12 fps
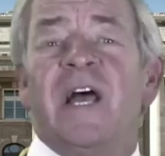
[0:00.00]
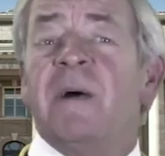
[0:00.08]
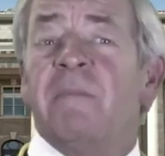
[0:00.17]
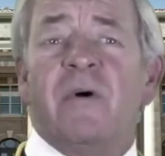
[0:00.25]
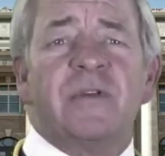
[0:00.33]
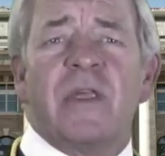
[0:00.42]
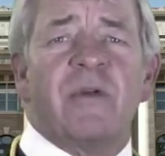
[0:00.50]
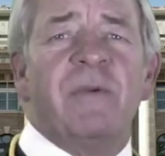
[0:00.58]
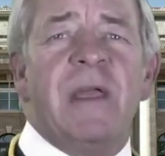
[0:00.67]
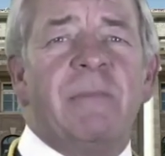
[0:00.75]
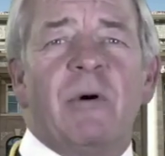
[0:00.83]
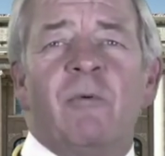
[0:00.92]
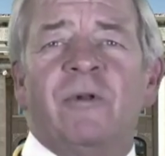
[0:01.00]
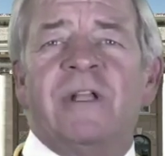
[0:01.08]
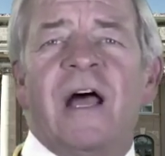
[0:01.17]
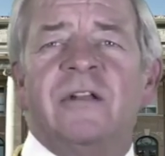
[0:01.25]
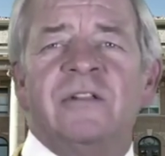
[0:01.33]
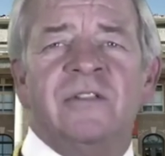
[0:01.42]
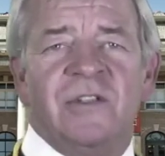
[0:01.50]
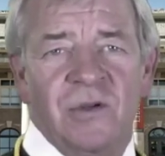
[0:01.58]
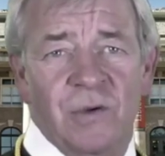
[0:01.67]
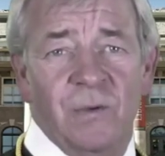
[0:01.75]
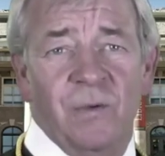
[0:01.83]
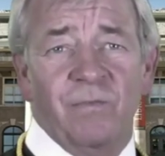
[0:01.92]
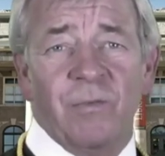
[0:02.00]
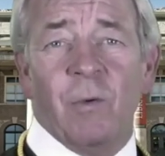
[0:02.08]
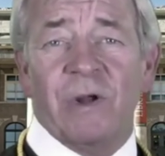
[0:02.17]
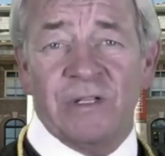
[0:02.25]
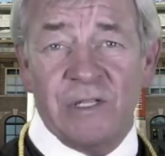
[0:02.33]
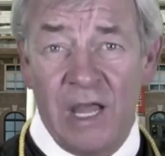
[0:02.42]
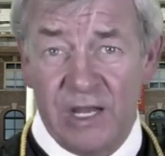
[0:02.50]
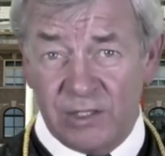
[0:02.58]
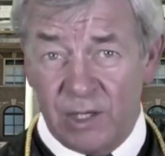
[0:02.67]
Most other people will not do what it takes